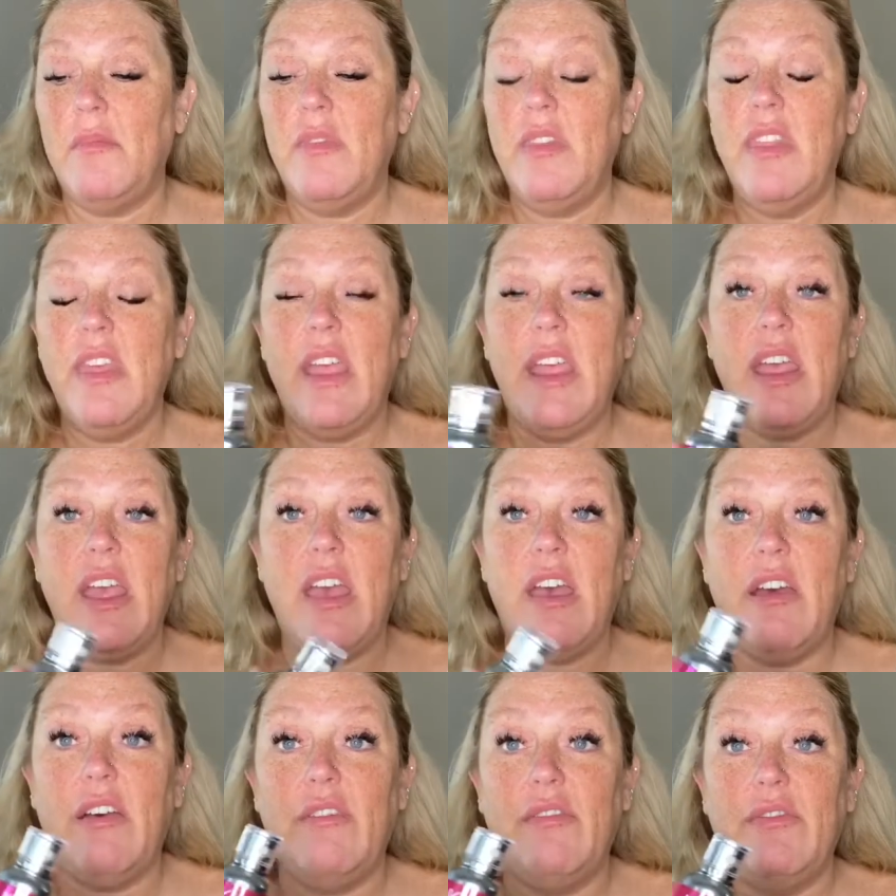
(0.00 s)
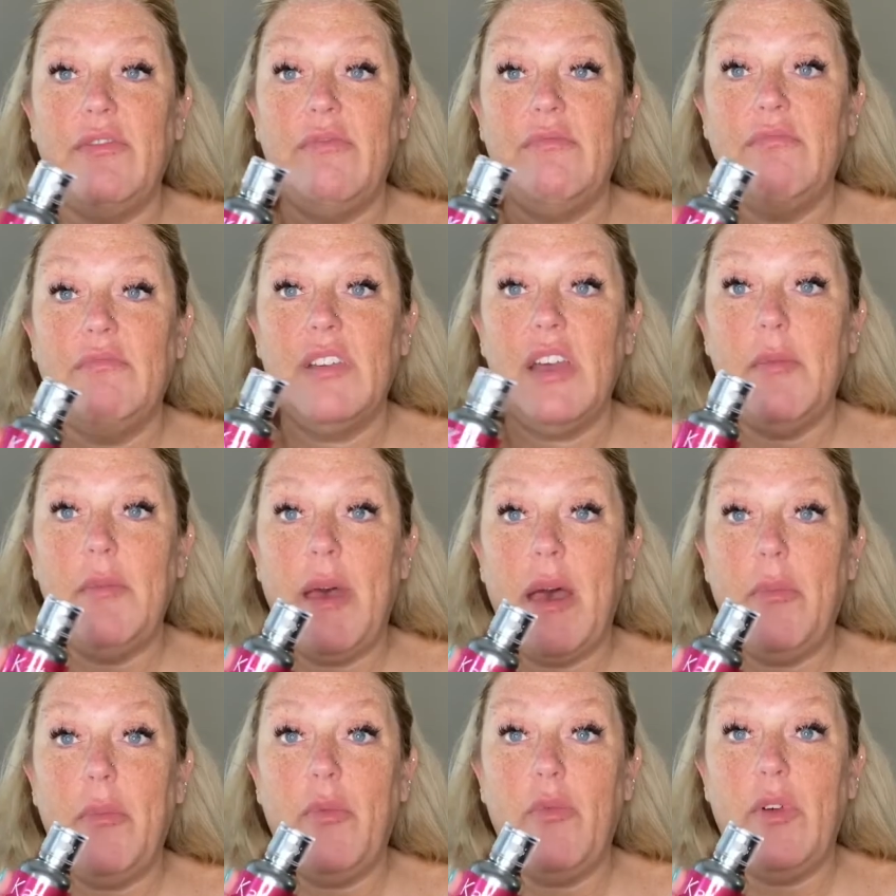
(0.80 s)
they have come
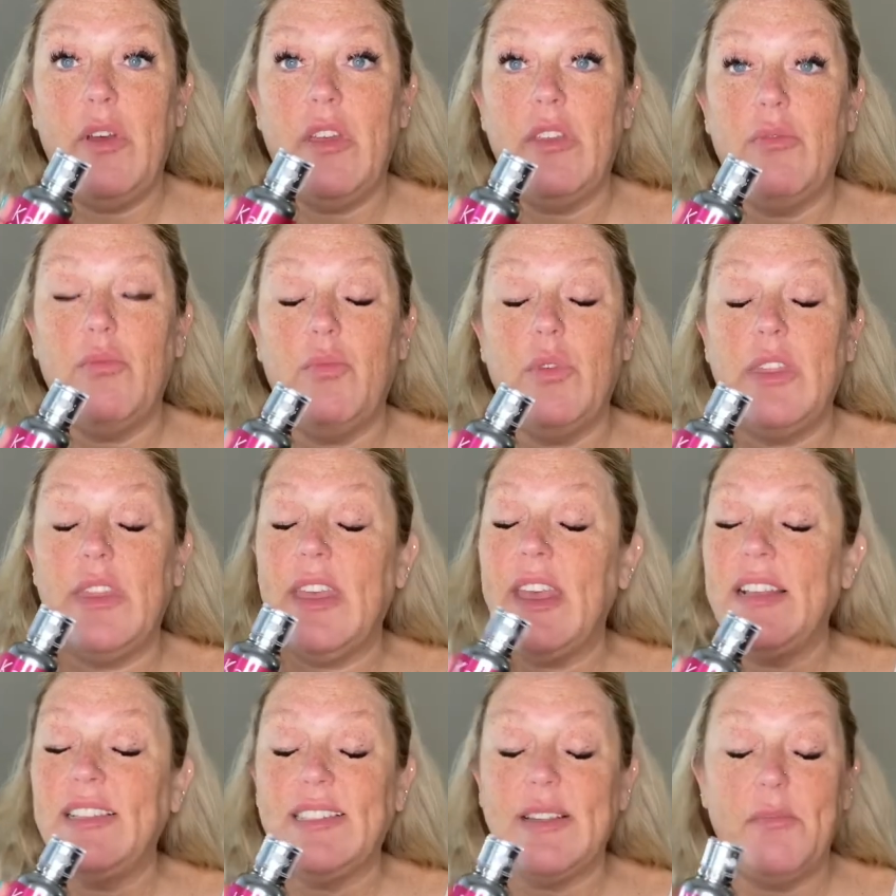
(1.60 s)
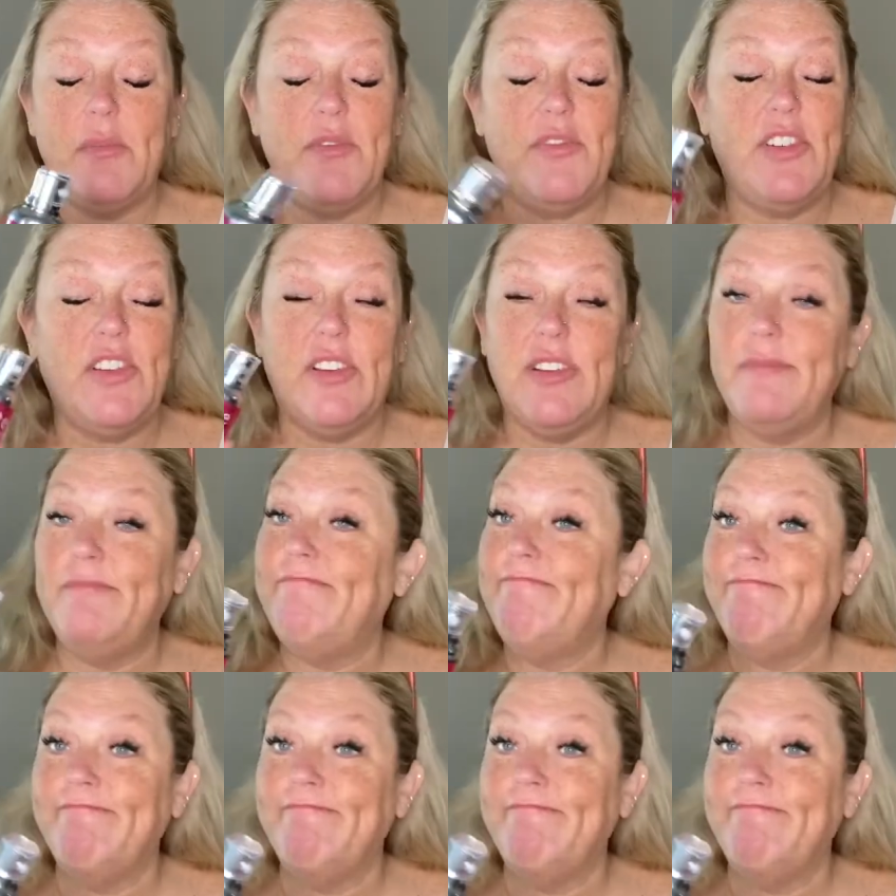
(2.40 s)
out with Kate Somerville.